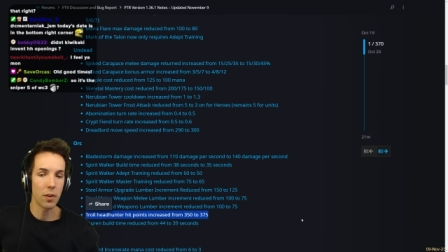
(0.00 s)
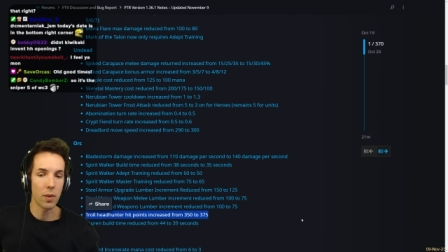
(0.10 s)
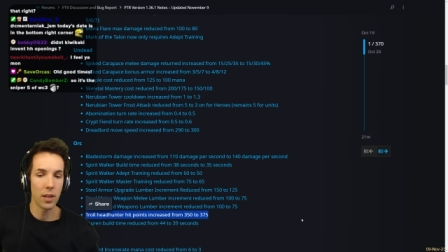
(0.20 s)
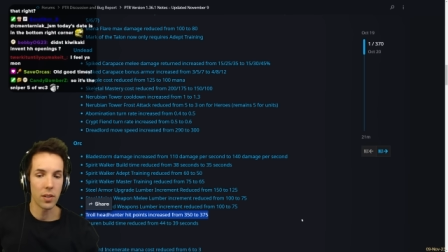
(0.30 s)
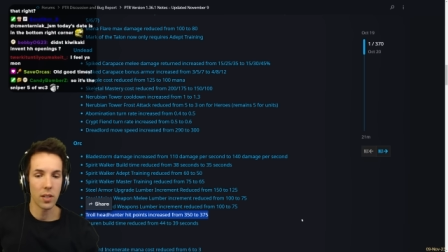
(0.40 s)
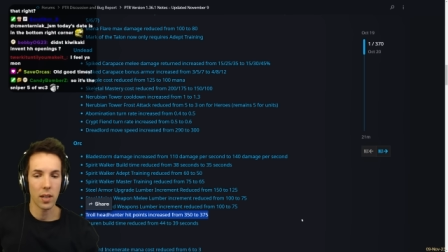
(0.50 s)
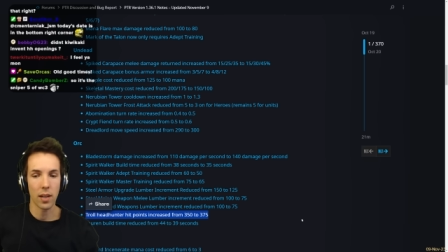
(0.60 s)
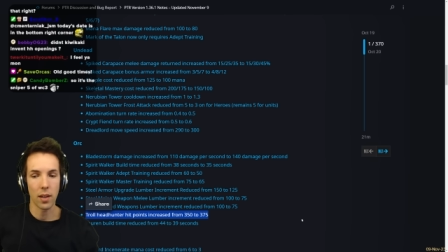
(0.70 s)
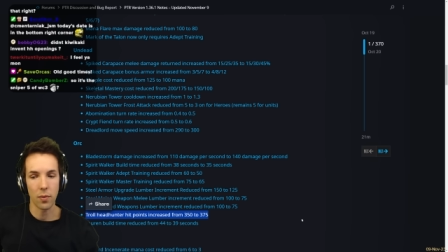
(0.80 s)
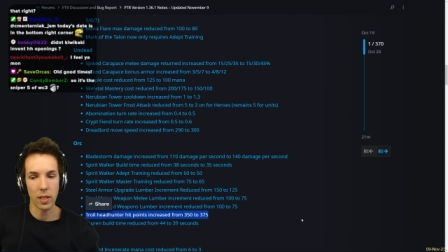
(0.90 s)
grunts
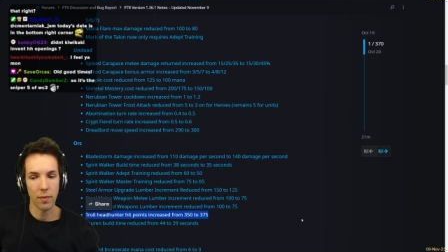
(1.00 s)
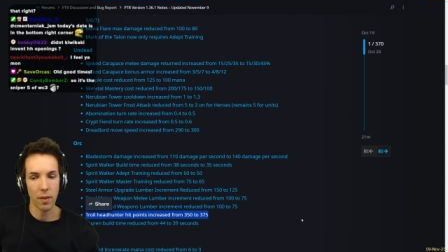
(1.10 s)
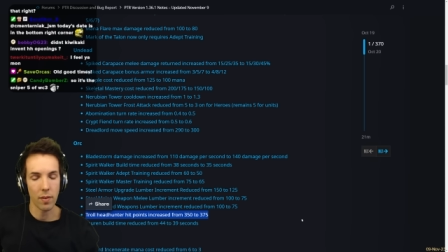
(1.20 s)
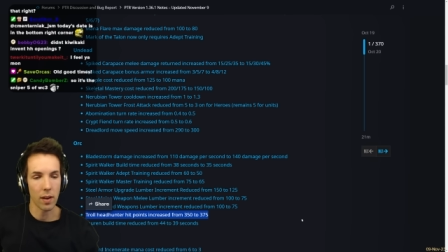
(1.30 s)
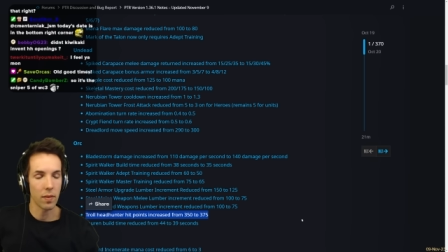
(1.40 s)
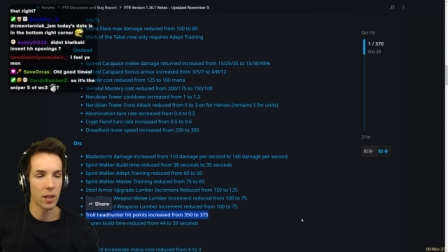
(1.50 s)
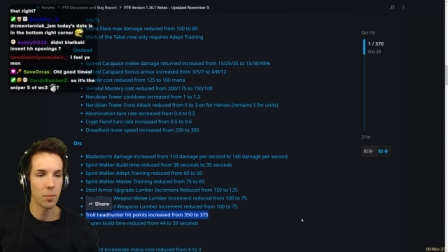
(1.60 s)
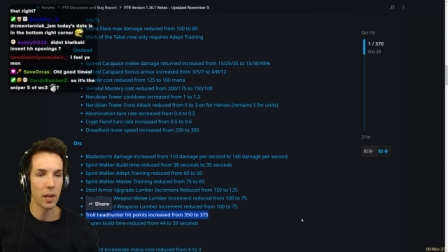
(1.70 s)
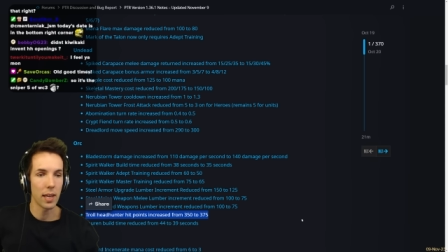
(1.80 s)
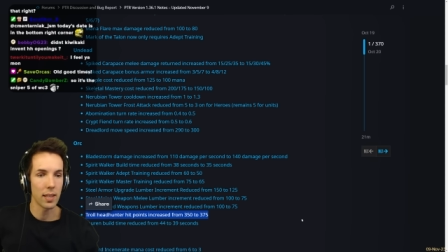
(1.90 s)
and the 375
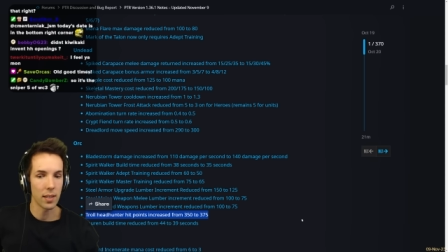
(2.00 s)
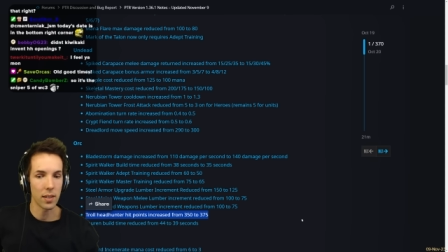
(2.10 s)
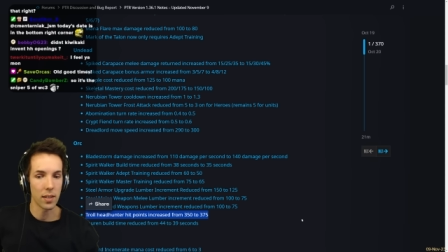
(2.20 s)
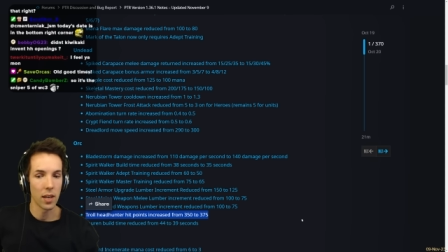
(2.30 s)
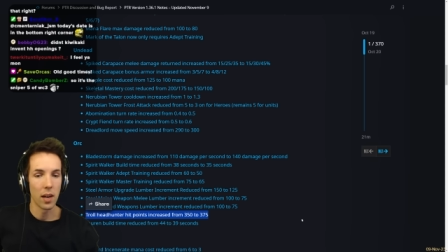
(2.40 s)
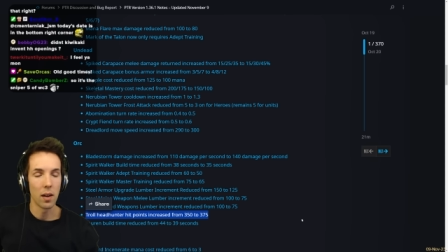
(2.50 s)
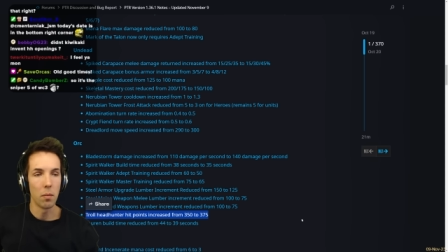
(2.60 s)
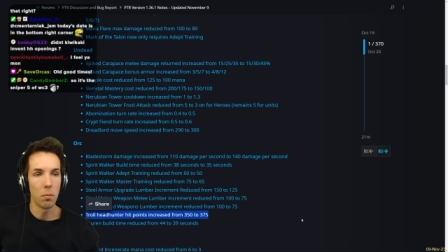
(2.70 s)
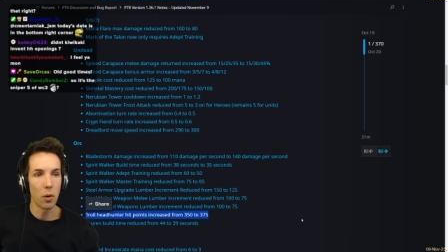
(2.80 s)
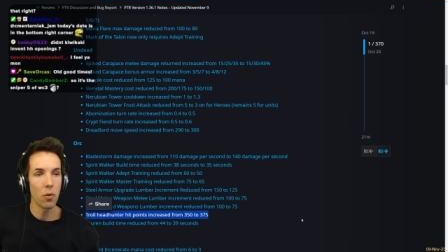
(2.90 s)
HP headhunters
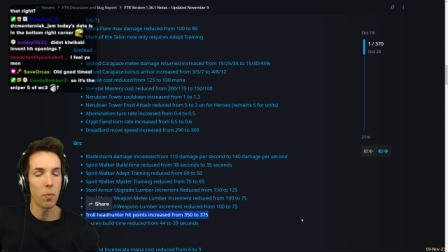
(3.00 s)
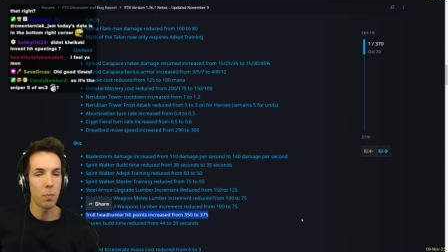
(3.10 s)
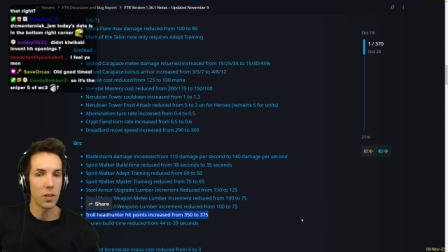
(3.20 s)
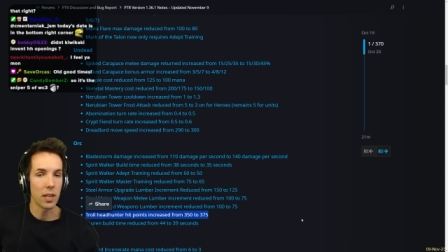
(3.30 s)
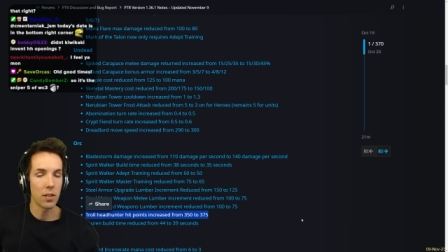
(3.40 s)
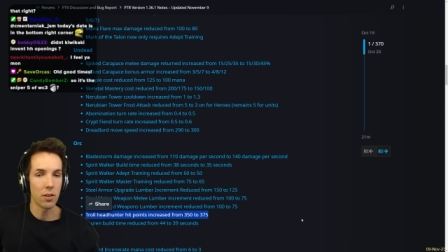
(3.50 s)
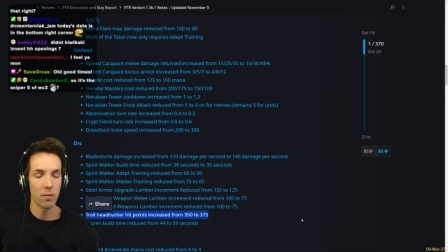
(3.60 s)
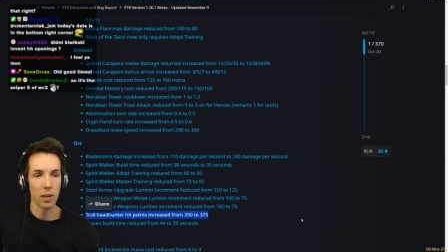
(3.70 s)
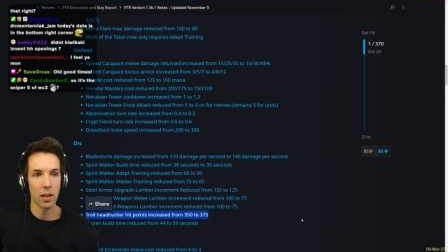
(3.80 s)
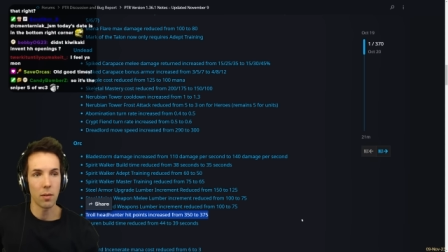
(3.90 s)
both potential
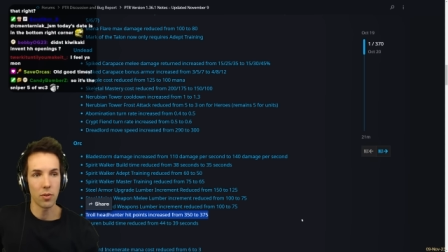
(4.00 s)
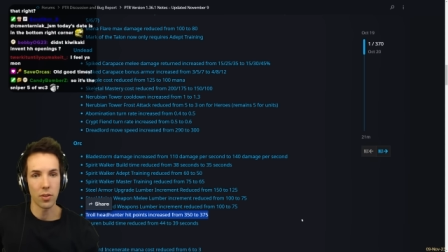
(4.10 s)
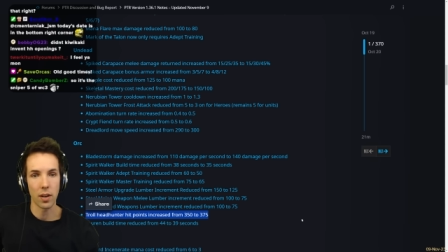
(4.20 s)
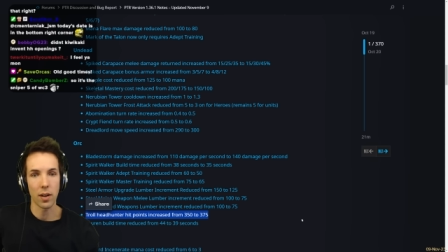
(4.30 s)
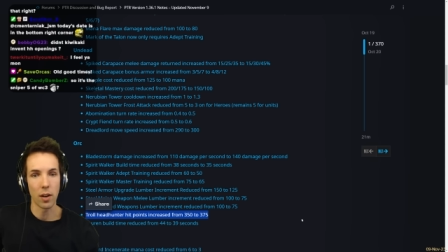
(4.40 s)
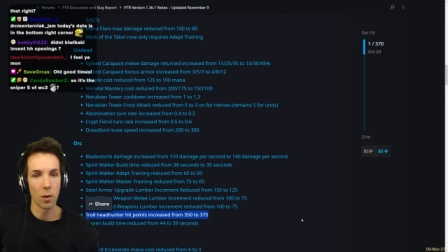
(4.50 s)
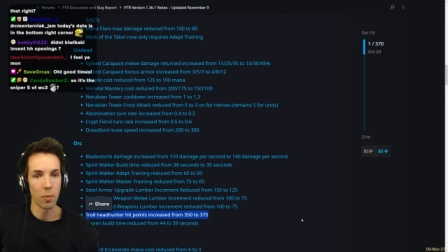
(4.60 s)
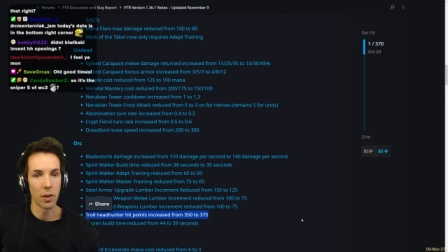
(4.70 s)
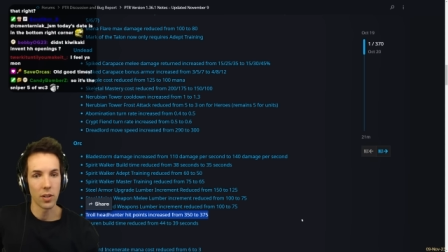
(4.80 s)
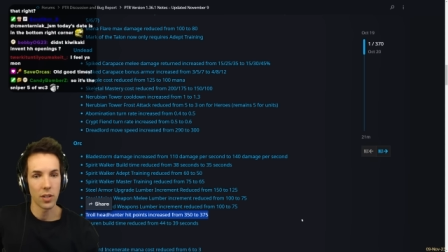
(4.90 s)
viable starting
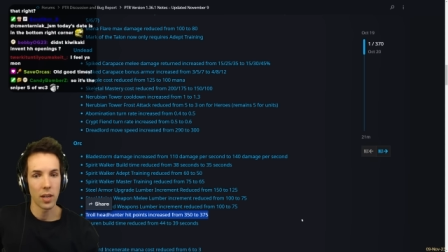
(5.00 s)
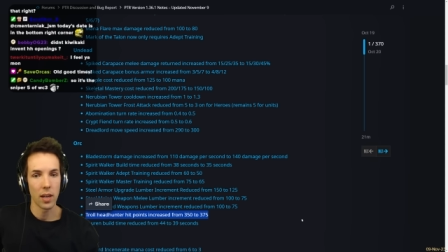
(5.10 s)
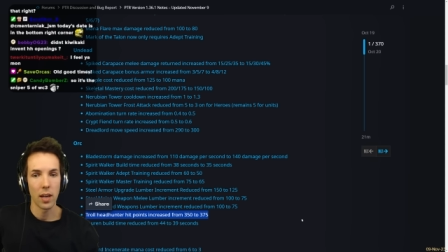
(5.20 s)
openers.